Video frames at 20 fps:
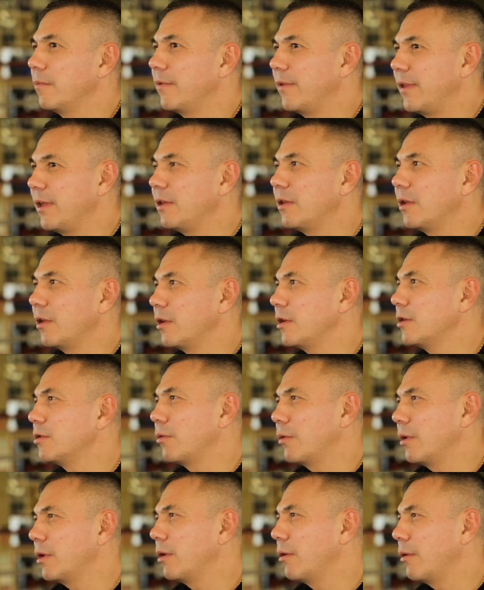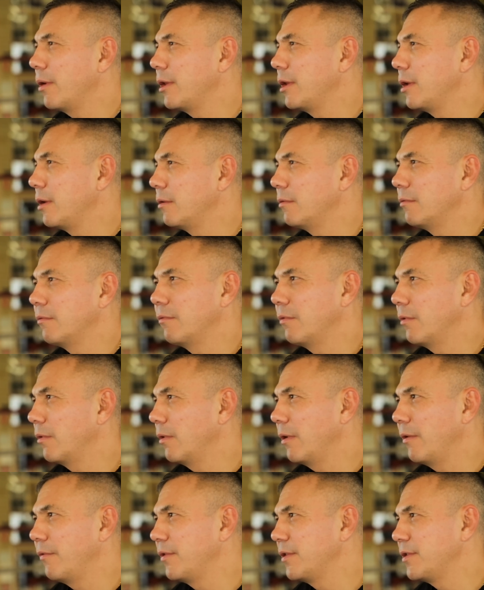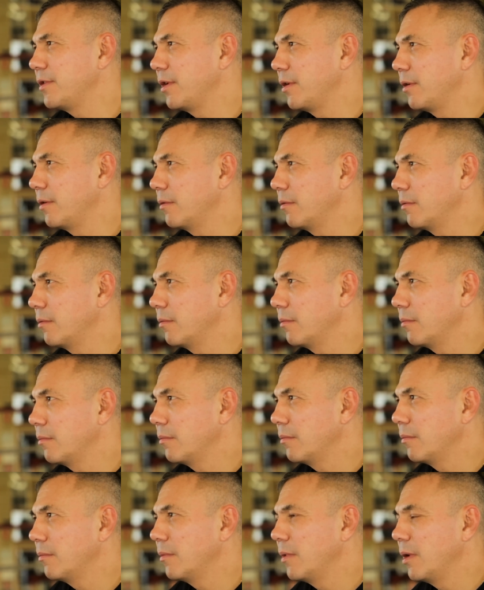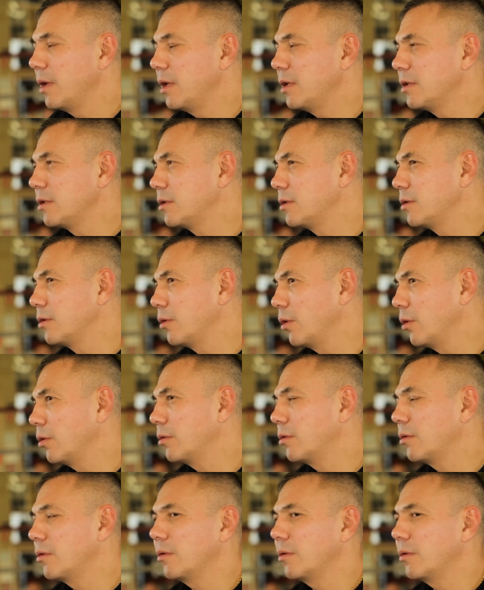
think that he's already ready for everything. He's not.